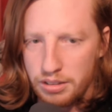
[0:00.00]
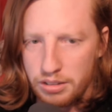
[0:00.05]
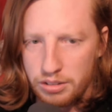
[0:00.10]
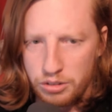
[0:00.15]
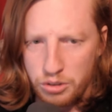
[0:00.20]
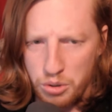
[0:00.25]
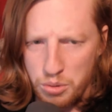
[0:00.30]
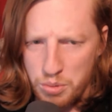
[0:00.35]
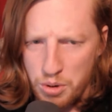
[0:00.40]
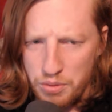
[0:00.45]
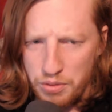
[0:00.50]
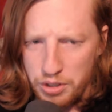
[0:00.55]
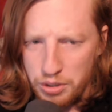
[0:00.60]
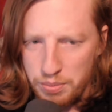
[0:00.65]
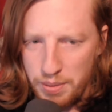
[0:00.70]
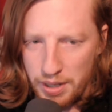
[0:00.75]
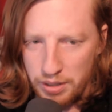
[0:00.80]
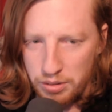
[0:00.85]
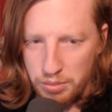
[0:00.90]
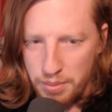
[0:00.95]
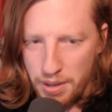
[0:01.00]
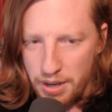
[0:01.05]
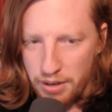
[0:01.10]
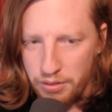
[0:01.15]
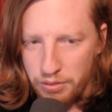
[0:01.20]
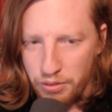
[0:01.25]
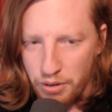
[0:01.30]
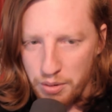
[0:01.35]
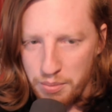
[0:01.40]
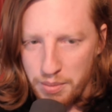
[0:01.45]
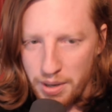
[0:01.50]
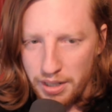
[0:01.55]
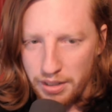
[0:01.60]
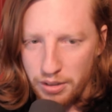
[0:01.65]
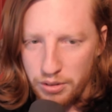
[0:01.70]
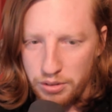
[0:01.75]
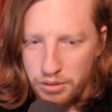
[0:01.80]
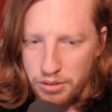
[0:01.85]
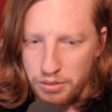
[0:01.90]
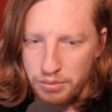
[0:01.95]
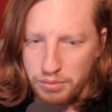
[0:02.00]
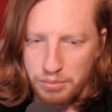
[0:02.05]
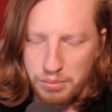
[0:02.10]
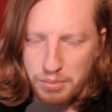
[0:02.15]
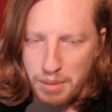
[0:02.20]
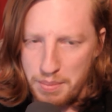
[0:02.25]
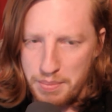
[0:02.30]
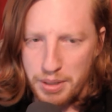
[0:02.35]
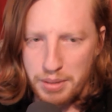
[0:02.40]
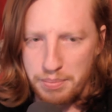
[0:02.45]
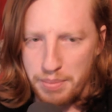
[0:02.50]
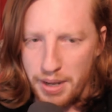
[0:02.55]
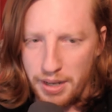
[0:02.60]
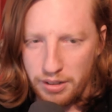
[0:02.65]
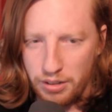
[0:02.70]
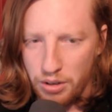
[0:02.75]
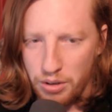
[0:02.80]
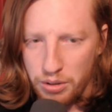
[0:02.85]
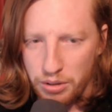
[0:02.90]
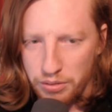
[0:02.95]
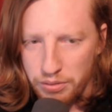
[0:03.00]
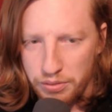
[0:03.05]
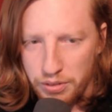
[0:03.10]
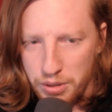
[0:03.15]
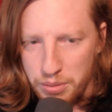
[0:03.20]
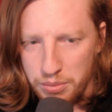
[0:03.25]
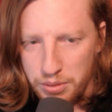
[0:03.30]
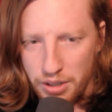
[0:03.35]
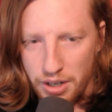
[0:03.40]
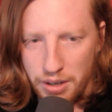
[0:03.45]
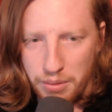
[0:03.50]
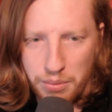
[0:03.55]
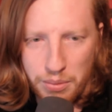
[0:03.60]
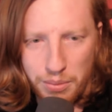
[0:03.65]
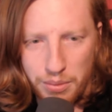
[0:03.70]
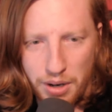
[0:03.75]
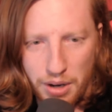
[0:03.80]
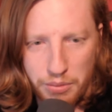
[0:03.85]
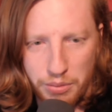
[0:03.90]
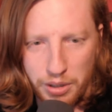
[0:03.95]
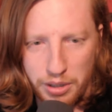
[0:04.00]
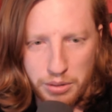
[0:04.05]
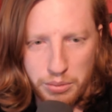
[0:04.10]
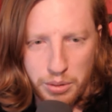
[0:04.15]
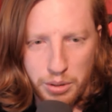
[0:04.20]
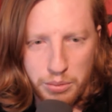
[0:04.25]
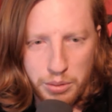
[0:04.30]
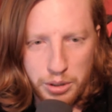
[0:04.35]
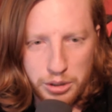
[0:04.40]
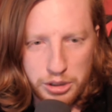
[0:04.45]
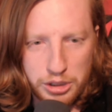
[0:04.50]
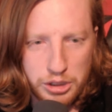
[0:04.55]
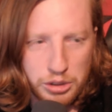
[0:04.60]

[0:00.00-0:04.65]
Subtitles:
2 movies back to back from my list of my big backlog of films that I really want to watch,